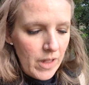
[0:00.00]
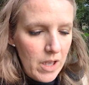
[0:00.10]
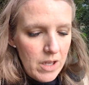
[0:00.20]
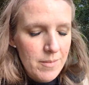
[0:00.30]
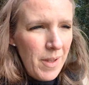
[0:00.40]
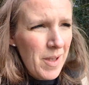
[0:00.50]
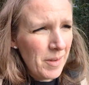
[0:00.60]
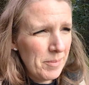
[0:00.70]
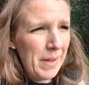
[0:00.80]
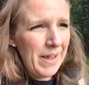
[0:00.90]

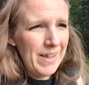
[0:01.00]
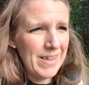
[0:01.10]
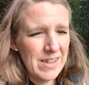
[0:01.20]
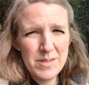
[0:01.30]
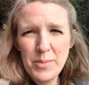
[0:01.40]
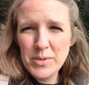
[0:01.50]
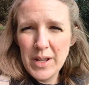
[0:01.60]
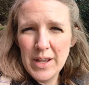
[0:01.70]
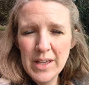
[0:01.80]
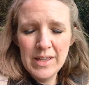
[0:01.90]
But this
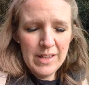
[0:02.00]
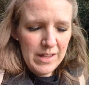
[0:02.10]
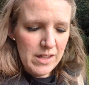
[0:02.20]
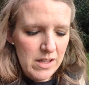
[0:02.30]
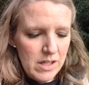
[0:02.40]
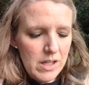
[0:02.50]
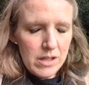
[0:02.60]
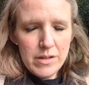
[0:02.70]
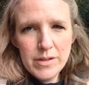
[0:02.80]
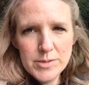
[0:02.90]
morning
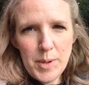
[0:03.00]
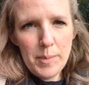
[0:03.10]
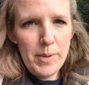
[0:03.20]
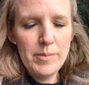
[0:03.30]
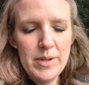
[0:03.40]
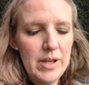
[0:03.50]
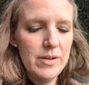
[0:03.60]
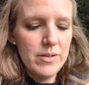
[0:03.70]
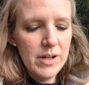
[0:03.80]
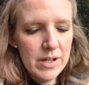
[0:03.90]
I was a bit bummed
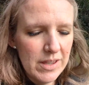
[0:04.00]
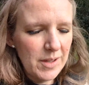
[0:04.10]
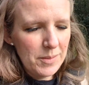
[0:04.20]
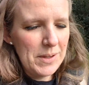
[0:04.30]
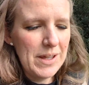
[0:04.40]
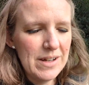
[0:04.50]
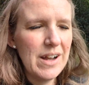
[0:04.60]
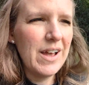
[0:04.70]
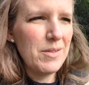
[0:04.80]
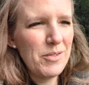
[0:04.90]
out. Like, my kid
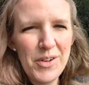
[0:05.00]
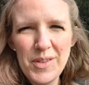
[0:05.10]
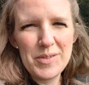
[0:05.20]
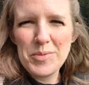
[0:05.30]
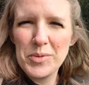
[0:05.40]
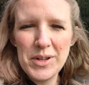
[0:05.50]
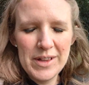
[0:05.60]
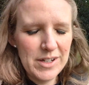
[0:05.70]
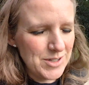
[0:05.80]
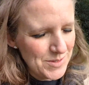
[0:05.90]
and I, we fought this
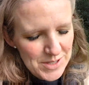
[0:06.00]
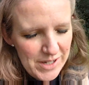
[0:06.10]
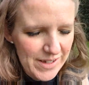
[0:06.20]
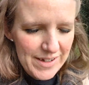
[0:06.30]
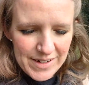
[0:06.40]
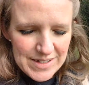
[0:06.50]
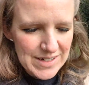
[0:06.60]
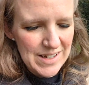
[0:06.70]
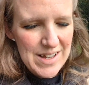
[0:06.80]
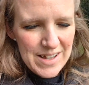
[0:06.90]
morning. Like, she was tired.
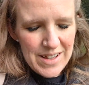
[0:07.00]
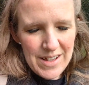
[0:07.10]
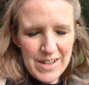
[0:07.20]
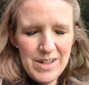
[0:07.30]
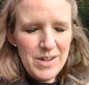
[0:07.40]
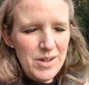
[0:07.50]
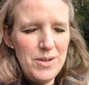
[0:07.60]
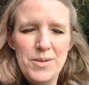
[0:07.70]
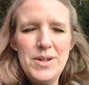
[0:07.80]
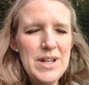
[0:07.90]

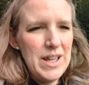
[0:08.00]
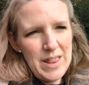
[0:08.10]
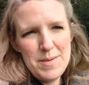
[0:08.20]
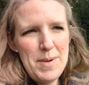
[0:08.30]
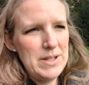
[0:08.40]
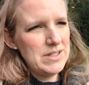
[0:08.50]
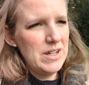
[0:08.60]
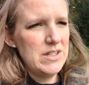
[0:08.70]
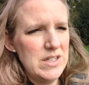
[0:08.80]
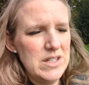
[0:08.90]
We didn't get the best
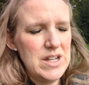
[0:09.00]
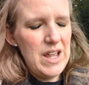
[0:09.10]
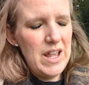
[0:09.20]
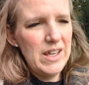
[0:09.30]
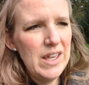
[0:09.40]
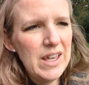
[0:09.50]
out of the day.